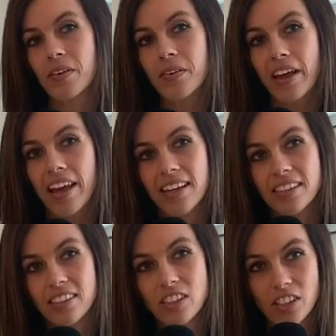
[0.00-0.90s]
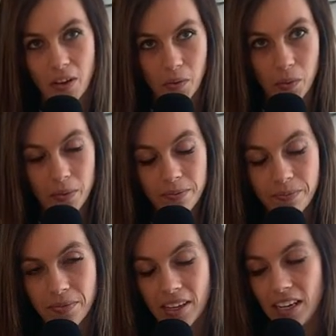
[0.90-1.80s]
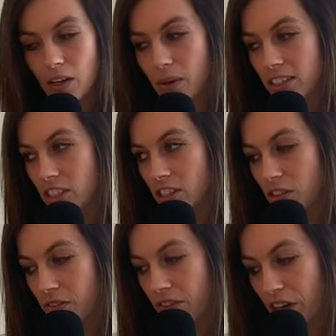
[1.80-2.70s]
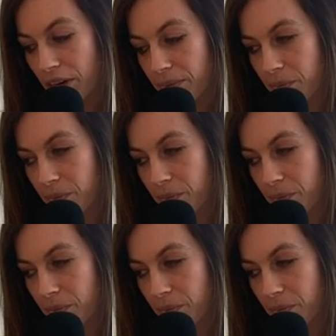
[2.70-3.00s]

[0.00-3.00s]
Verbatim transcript: Okay, so any questions so far?